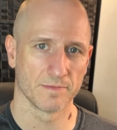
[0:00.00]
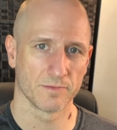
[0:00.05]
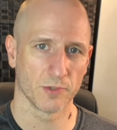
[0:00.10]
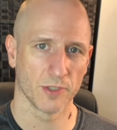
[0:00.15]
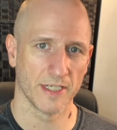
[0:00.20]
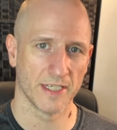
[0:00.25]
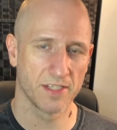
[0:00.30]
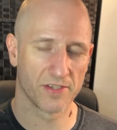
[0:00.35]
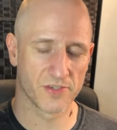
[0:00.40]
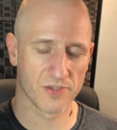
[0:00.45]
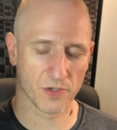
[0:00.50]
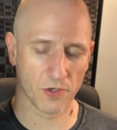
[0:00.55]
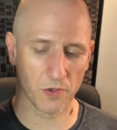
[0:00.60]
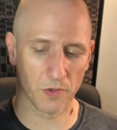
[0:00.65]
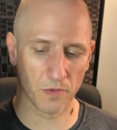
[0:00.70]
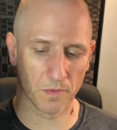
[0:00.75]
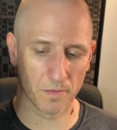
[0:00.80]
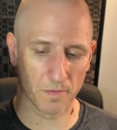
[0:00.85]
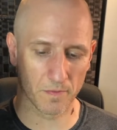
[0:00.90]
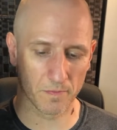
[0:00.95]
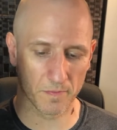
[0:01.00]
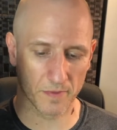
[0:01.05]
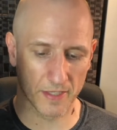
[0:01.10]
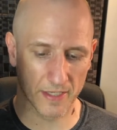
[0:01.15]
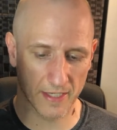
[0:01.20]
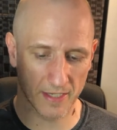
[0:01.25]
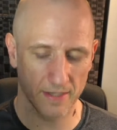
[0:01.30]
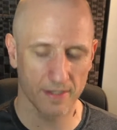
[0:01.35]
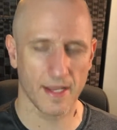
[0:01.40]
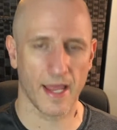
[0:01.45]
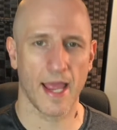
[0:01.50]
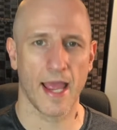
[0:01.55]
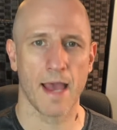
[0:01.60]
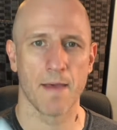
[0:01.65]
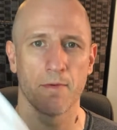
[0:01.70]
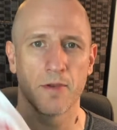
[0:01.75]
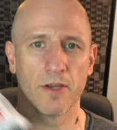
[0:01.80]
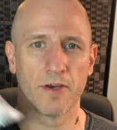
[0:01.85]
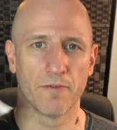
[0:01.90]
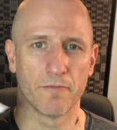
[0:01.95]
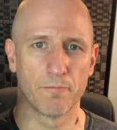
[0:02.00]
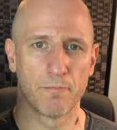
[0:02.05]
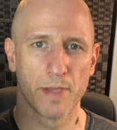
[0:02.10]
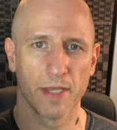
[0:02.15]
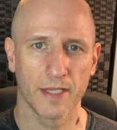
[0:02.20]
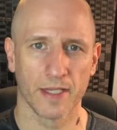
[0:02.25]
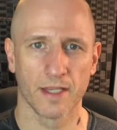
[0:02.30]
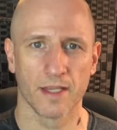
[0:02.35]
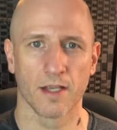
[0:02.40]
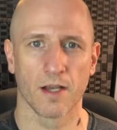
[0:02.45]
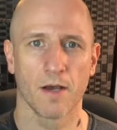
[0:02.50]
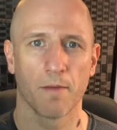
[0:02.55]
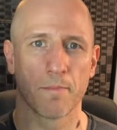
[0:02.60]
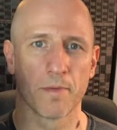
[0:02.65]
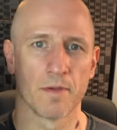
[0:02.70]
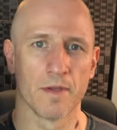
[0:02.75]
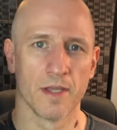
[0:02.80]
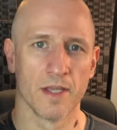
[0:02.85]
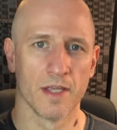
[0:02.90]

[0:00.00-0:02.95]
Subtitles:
All right, so get in the habit of picking up